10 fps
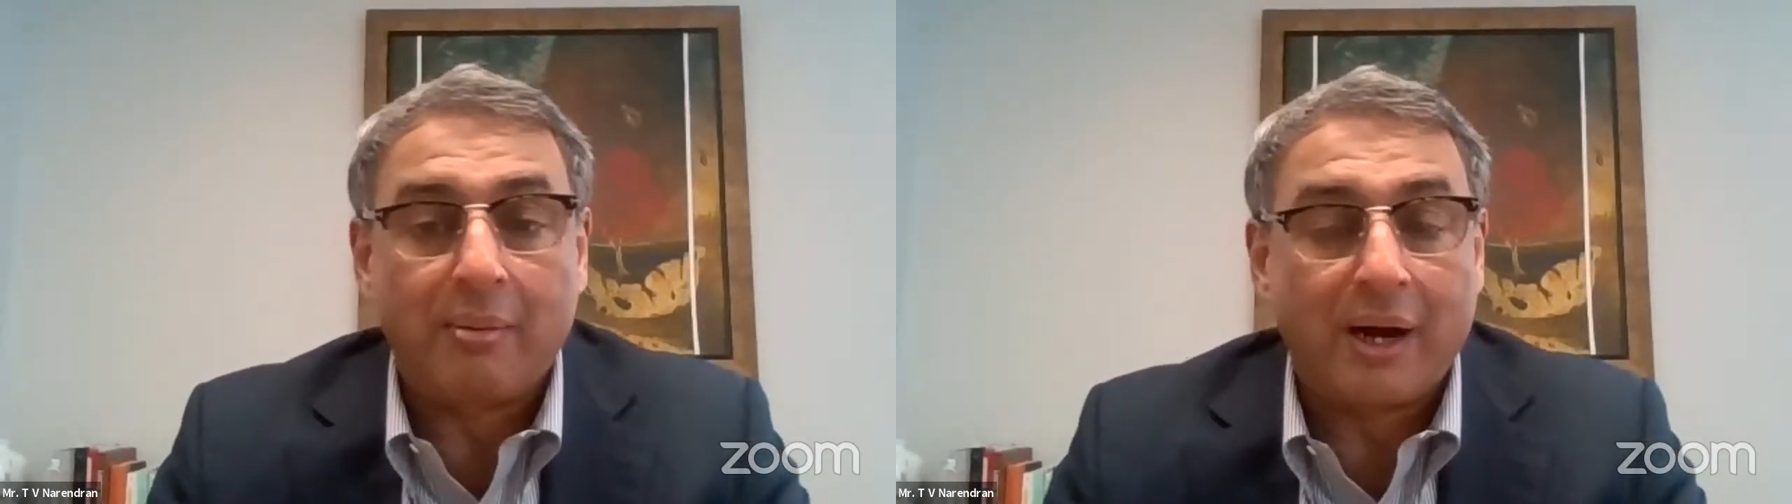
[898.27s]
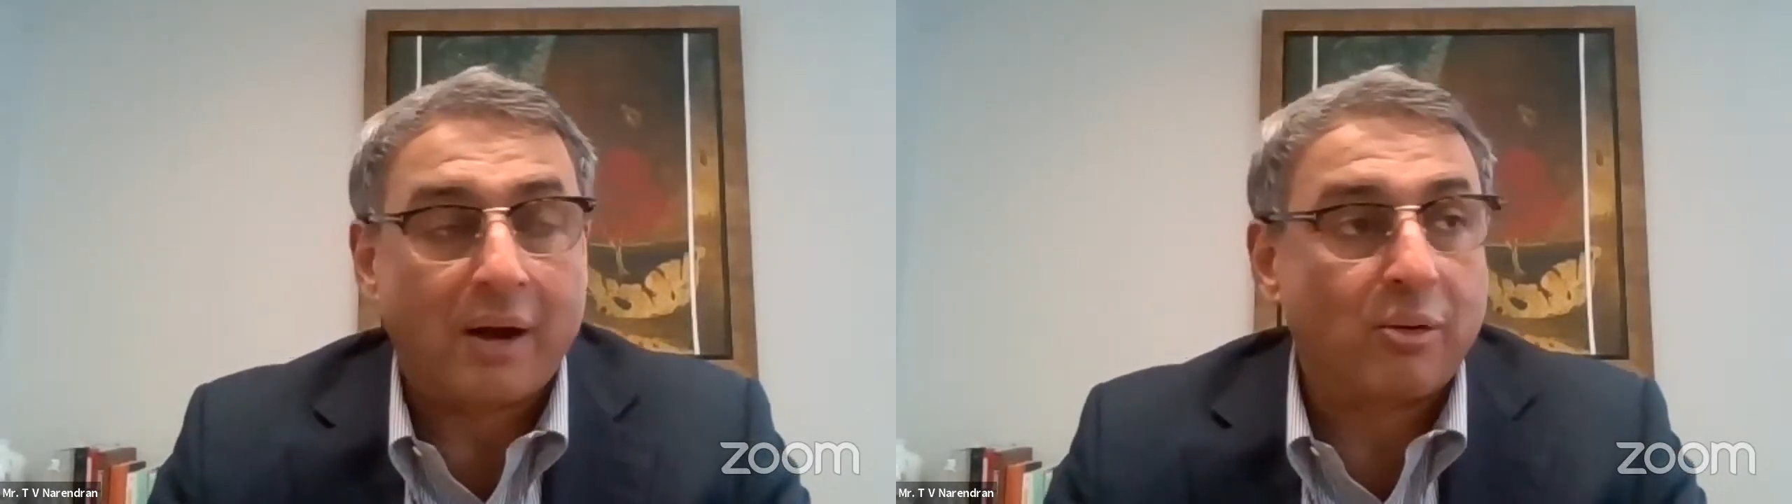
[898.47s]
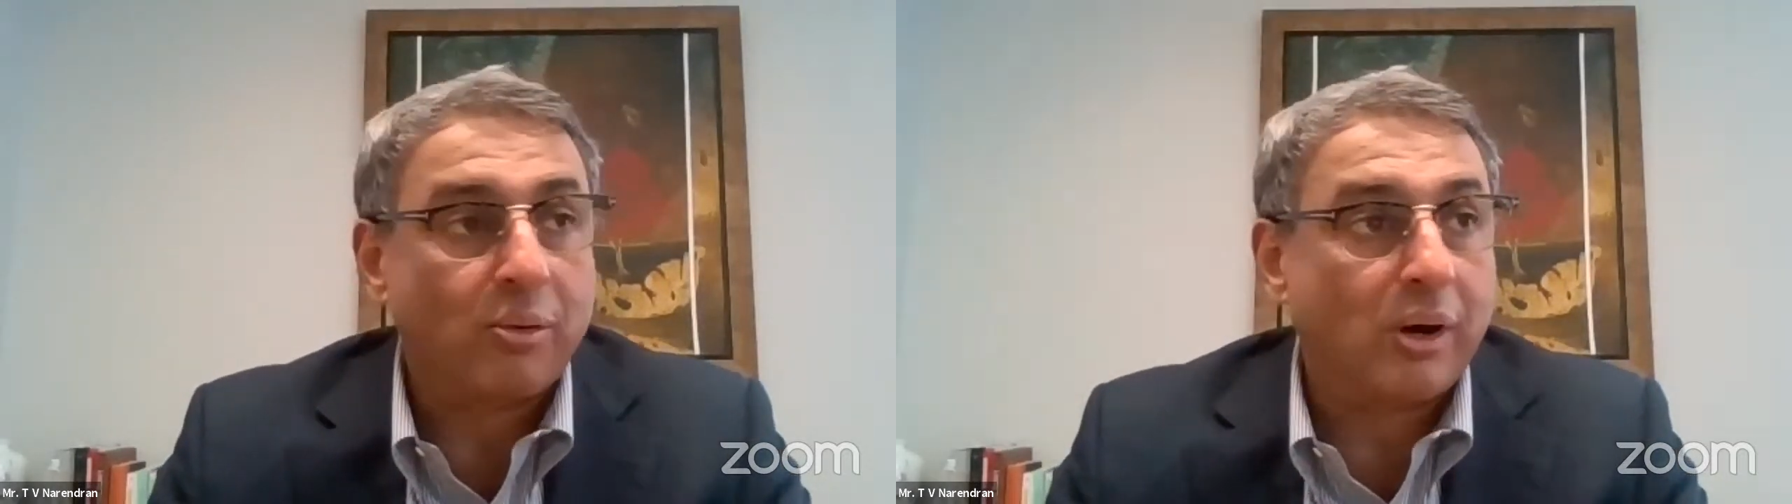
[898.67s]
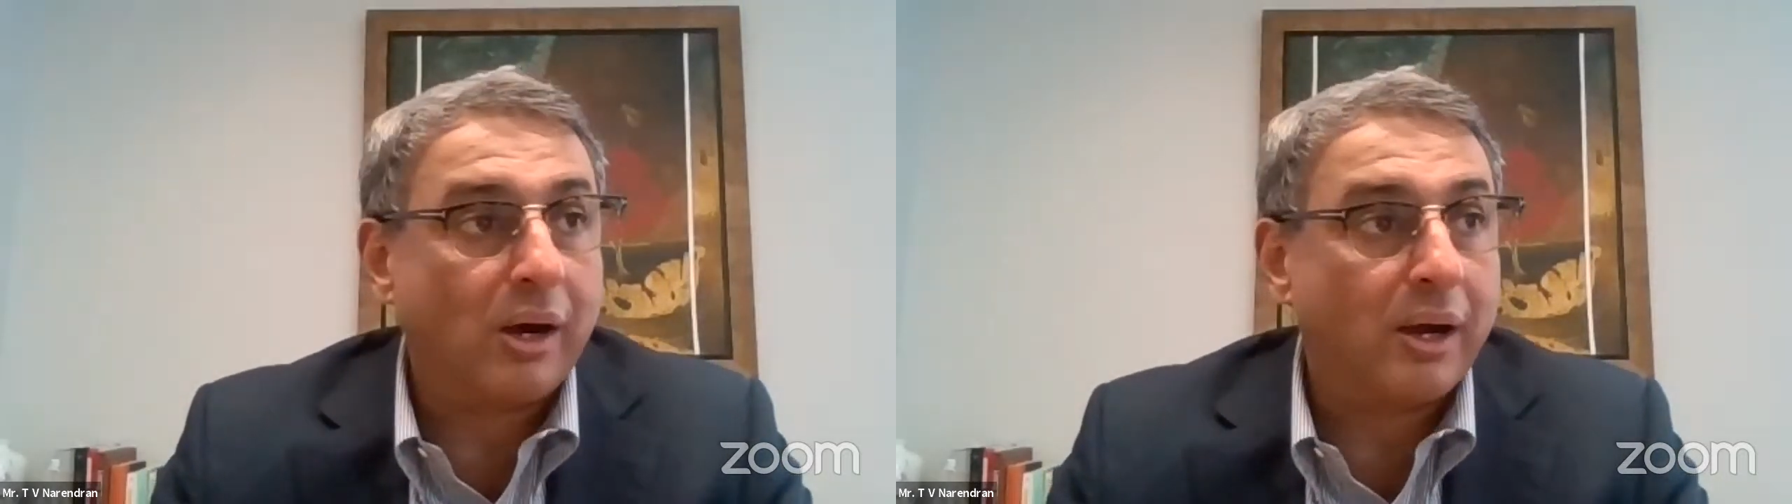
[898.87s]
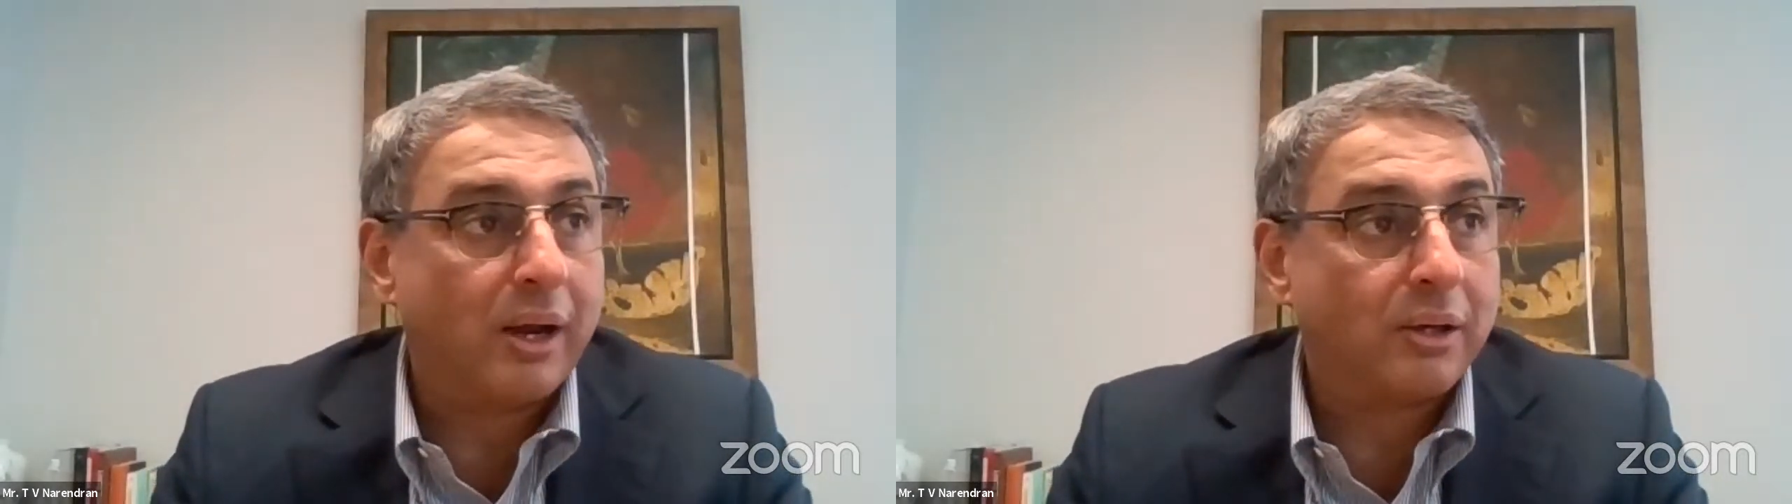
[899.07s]
urban and
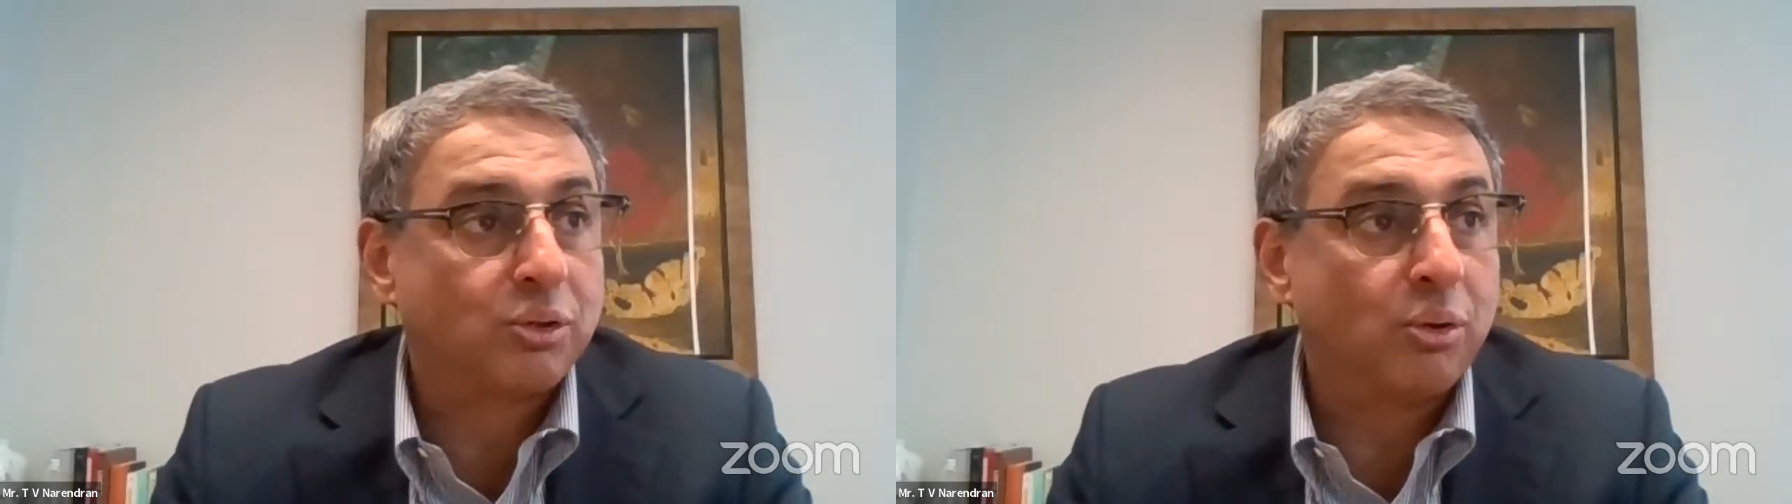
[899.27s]
rural India.